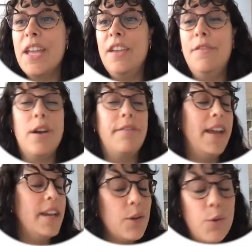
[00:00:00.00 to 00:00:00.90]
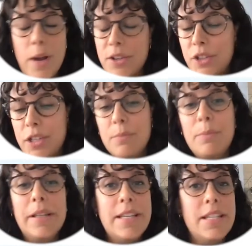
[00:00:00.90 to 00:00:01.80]
If you have any question,
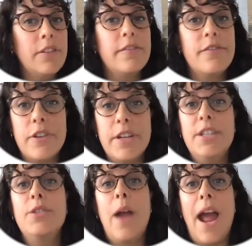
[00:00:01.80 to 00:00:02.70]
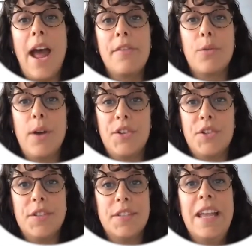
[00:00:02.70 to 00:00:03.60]
please feel free to add your
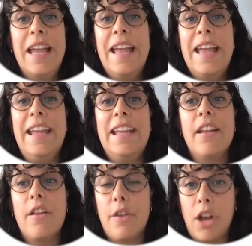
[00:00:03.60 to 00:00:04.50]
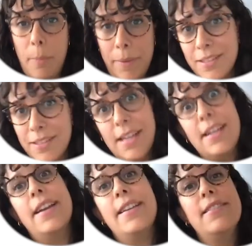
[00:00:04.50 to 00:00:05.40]
questions in the comments
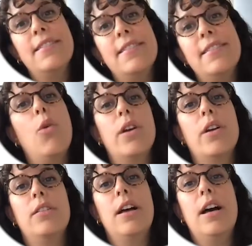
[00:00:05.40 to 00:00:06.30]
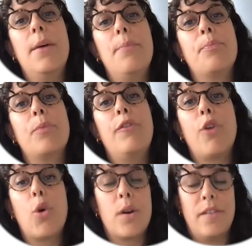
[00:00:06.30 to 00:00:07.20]
and Larissa will
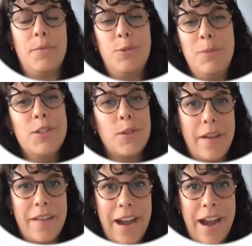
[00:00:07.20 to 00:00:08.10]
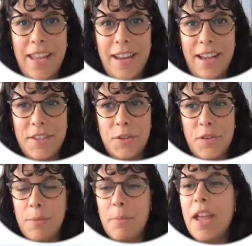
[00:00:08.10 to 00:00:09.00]
forward them to me so that I can answer
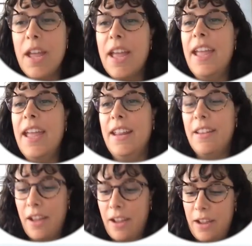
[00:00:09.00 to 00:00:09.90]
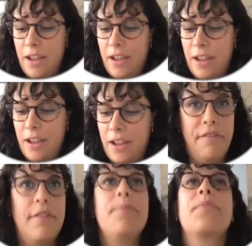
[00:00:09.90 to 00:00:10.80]
them in
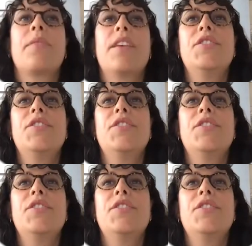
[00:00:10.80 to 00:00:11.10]
live.